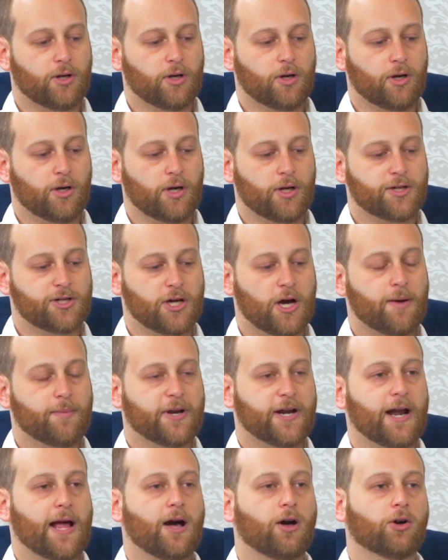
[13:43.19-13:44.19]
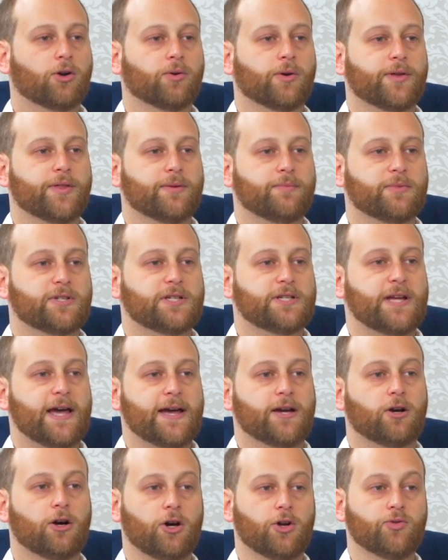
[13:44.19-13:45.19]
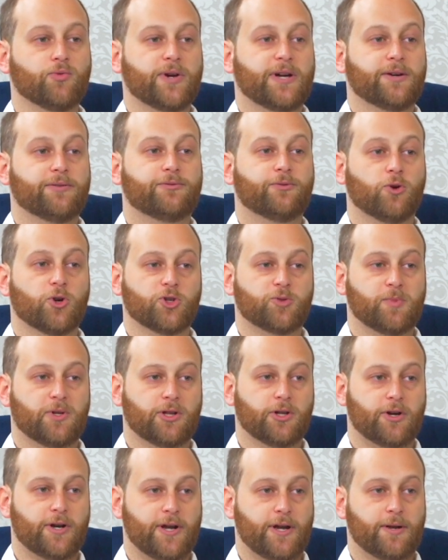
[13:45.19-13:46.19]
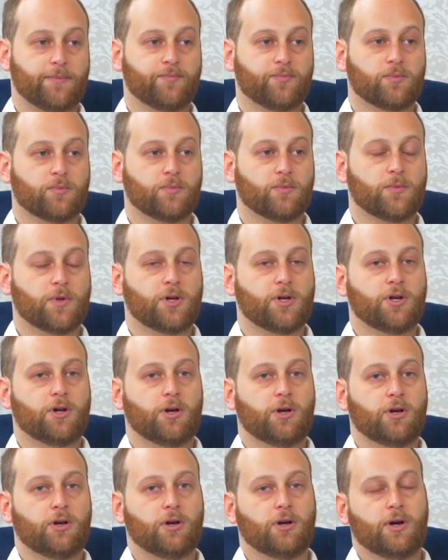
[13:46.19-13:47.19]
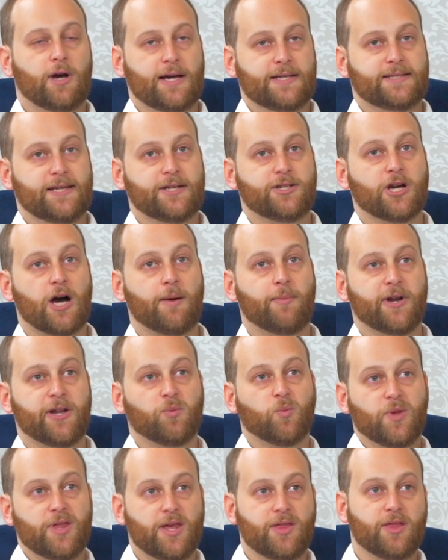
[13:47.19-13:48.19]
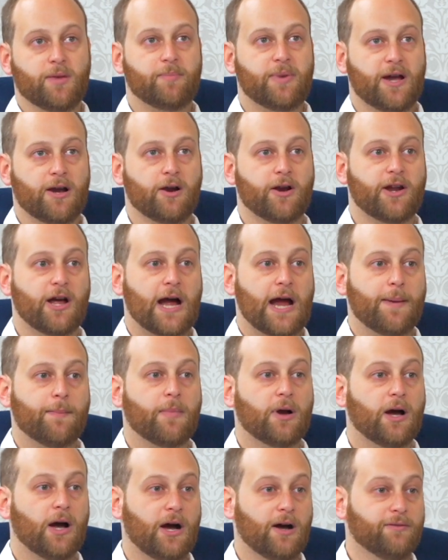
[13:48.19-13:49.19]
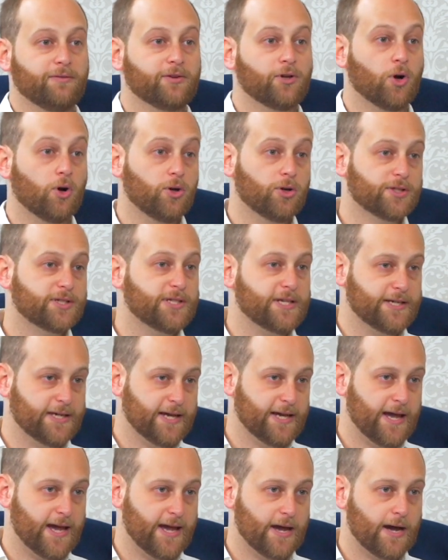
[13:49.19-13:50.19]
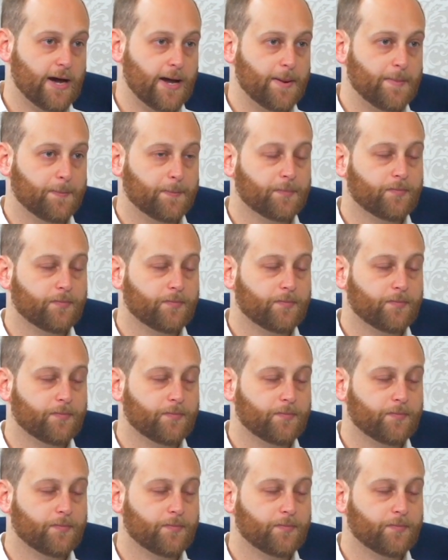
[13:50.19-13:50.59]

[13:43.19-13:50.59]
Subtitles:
a dominant algorithm today called reinforcement learning. I say dominant within the paradigm of goal-seeking AI.